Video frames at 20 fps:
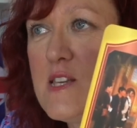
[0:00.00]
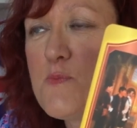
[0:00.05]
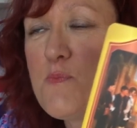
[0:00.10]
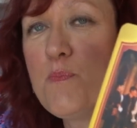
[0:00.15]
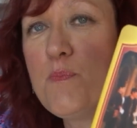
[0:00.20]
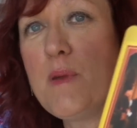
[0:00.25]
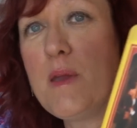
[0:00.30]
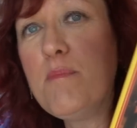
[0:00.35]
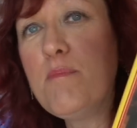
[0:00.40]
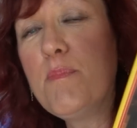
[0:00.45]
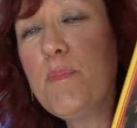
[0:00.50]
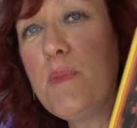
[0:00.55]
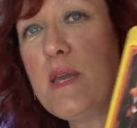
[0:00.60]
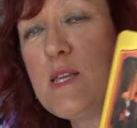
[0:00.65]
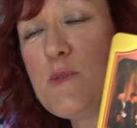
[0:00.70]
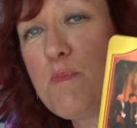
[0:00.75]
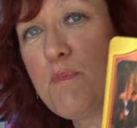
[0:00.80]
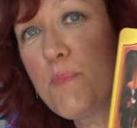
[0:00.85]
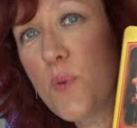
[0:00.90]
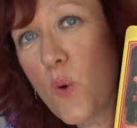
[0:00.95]
he's
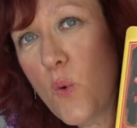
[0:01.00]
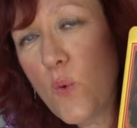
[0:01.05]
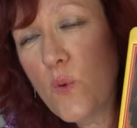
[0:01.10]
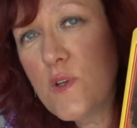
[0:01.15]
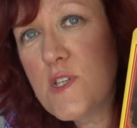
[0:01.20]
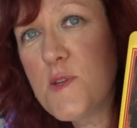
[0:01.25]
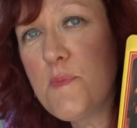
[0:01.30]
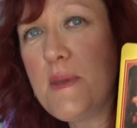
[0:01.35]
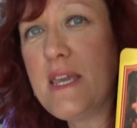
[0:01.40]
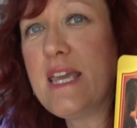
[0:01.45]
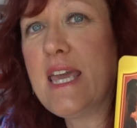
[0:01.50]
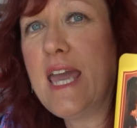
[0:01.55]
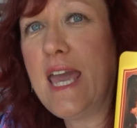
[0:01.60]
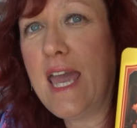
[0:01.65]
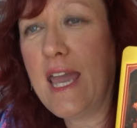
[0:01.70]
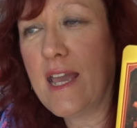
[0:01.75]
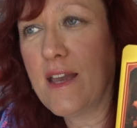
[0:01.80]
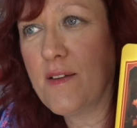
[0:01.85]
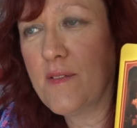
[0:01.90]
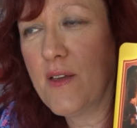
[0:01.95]
born to be
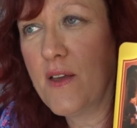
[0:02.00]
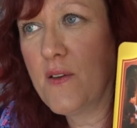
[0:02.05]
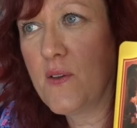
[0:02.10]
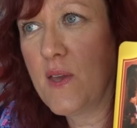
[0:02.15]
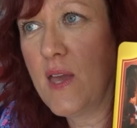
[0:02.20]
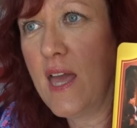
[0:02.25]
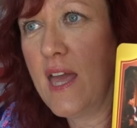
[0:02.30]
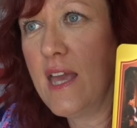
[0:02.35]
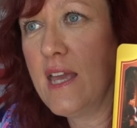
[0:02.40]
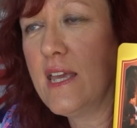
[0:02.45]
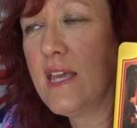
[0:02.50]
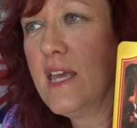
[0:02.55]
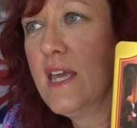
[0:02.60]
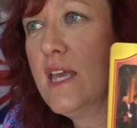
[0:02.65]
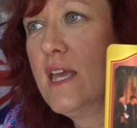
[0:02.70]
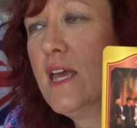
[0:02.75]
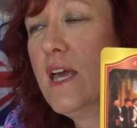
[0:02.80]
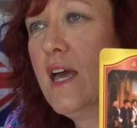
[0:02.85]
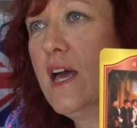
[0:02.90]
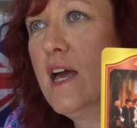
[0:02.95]
king, okay.
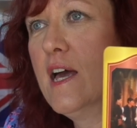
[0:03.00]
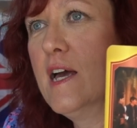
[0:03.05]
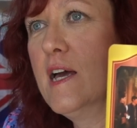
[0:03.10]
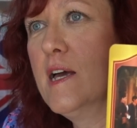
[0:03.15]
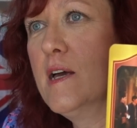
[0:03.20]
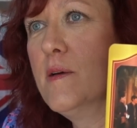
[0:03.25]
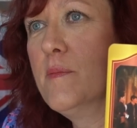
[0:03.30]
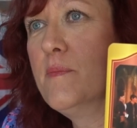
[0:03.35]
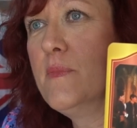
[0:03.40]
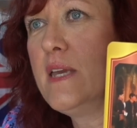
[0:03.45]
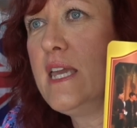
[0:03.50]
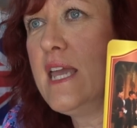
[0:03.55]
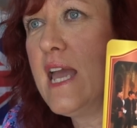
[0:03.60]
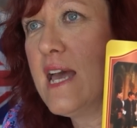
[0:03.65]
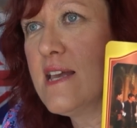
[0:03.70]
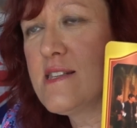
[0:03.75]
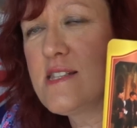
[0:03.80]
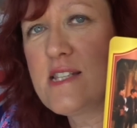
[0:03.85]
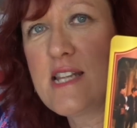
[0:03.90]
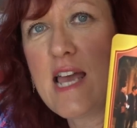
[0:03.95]
He
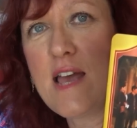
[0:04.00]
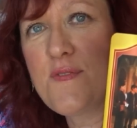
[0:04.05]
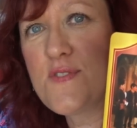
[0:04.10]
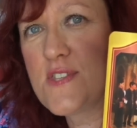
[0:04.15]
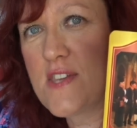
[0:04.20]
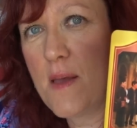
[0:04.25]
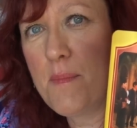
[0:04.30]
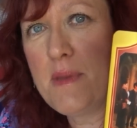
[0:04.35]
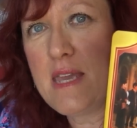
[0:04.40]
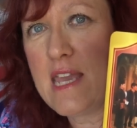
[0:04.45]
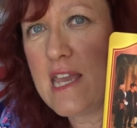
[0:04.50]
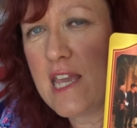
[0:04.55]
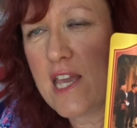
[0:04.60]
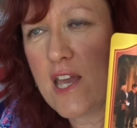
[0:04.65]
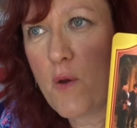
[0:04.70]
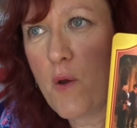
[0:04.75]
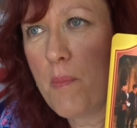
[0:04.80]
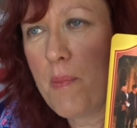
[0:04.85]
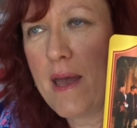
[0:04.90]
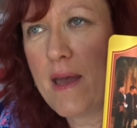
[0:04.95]
has to have some
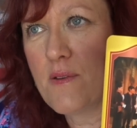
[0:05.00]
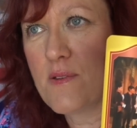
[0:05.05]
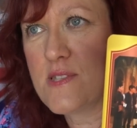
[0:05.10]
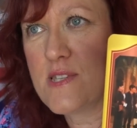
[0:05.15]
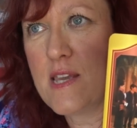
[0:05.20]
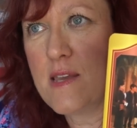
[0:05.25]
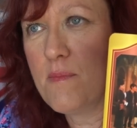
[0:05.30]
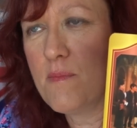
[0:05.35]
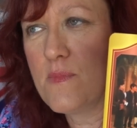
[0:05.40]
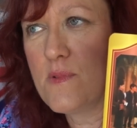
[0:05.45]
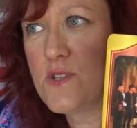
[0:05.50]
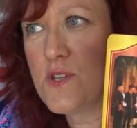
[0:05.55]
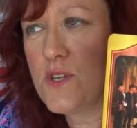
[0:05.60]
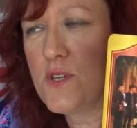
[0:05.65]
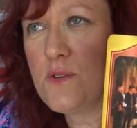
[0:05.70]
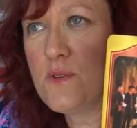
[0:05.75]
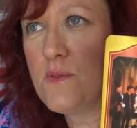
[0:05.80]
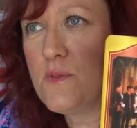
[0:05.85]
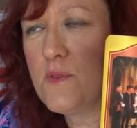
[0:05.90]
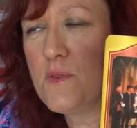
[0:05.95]
ego about him
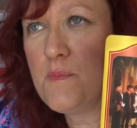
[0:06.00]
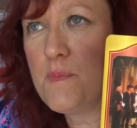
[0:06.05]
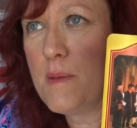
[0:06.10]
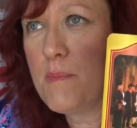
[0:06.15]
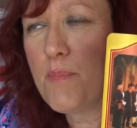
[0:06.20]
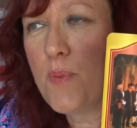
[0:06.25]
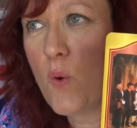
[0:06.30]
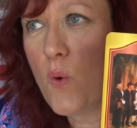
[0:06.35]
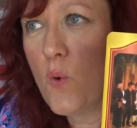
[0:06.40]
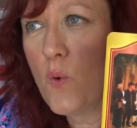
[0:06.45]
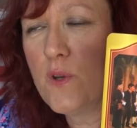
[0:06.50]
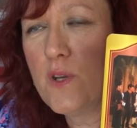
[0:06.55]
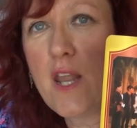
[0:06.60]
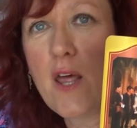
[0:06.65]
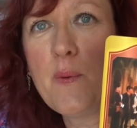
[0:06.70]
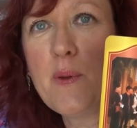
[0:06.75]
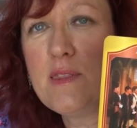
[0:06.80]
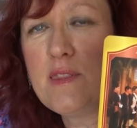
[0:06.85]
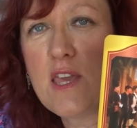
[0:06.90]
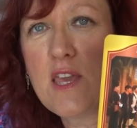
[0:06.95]
to be born
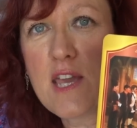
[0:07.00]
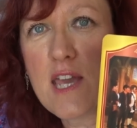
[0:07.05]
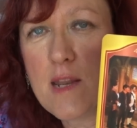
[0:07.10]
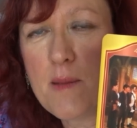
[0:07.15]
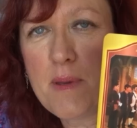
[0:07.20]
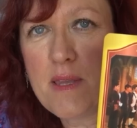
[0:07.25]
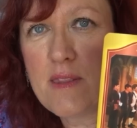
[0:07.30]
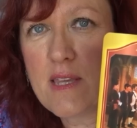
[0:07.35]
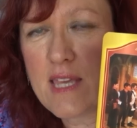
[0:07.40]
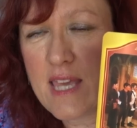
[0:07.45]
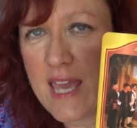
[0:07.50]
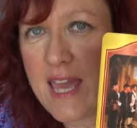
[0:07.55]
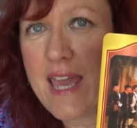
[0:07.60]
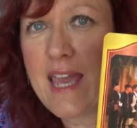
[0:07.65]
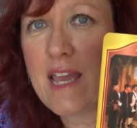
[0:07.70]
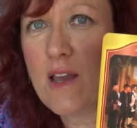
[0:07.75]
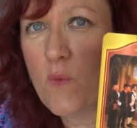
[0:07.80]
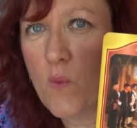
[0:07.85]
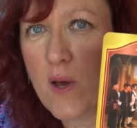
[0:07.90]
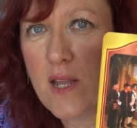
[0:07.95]
knowing that you're going to be the
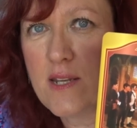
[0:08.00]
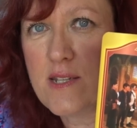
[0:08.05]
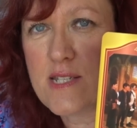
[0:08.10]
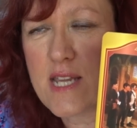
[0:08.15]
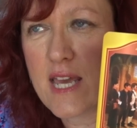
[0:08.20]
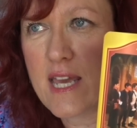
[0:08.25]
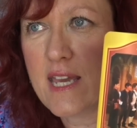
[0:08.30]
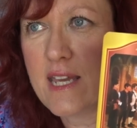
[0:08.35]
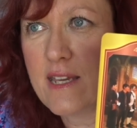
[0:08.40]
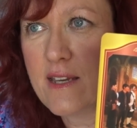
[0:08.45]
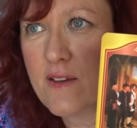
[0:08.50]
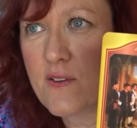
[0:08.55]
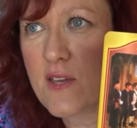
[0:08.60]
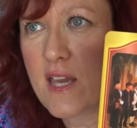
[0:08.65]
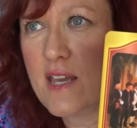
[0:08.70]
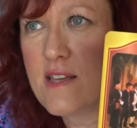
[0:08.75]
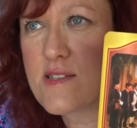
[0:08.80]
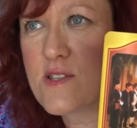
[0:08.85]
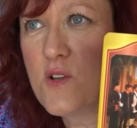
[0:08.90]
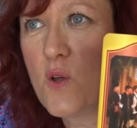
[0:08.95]
king one day.
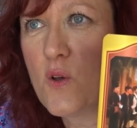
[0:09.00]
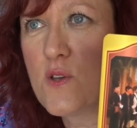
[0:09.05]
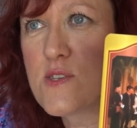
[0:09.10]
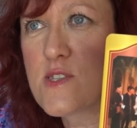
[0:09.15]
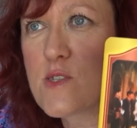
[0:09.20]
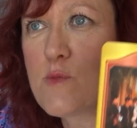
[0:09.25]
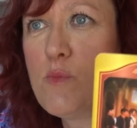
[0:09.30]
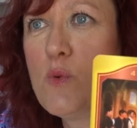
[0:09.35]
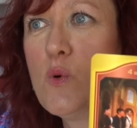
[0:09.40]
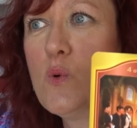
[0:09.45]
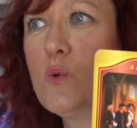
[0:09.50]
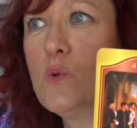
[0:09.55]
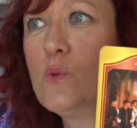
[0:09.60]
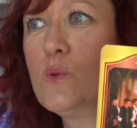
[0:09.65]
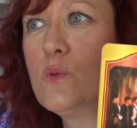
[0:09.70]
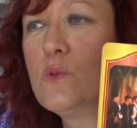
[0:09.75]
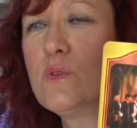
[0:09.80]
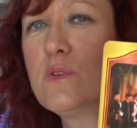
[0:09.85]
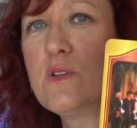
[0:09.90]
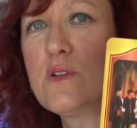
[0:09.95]
Okay, it's not a
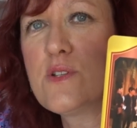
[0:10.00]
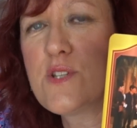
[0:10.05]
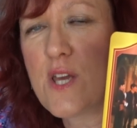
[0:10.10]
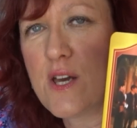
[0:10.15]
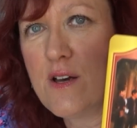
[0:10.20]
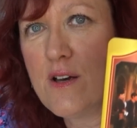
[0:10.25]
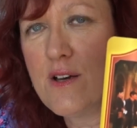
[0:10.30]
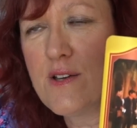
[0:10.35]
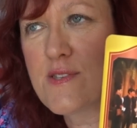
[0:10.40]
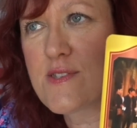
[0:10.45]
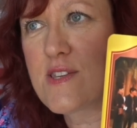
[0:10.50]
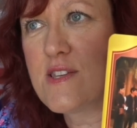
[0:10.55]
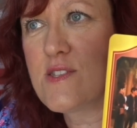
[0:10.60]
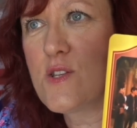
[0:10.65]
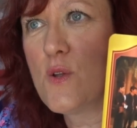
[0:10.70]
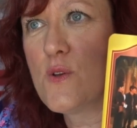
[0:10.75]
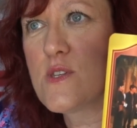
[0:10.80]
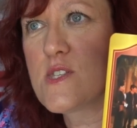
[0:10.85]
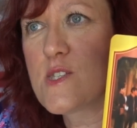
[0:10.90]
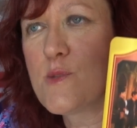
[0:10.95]
small task,
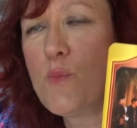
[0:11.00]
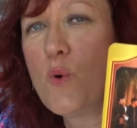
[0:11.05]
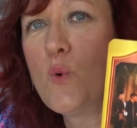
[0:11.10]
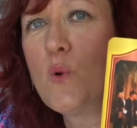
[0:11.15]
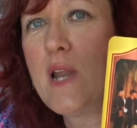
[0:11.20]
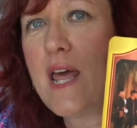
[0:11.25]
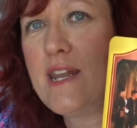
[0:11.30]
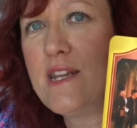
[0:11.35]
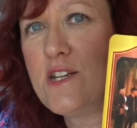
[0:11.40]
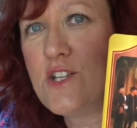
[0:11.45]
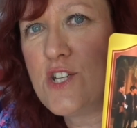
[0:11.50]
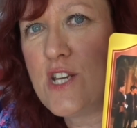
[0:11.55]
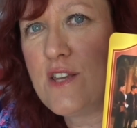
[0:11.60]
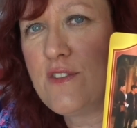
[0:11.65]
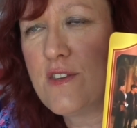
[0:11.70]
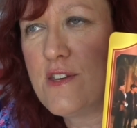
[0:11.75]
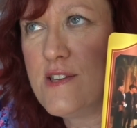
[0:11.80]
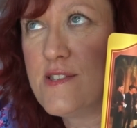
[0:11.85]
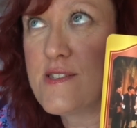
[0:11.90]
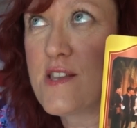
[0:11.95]
it's not a small energy
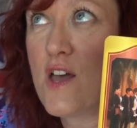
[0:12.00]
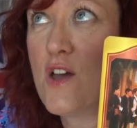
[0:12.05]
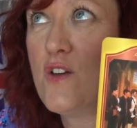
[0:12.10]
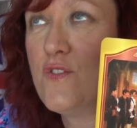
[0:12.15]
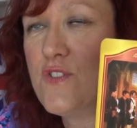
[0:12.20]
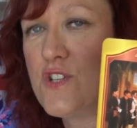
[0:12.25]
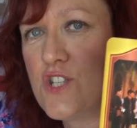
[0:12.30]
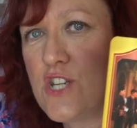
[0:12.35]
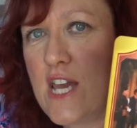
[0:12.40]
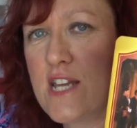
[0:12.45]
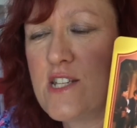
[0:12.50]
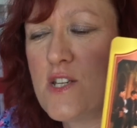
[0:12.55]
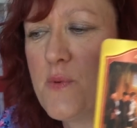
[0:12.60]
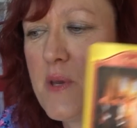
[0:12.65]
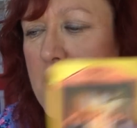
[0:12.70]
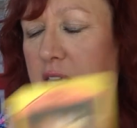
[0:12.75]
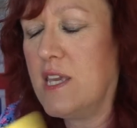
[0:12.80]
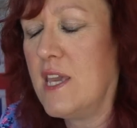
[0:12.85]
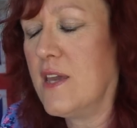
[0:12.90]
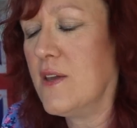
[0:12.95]
that is
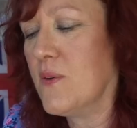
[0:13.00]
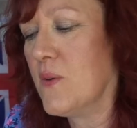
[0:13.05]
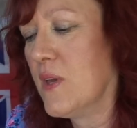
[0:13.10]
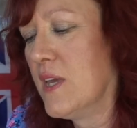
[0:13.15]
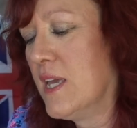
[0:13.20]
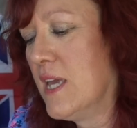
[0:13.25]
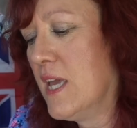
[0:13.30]
overshadowing you.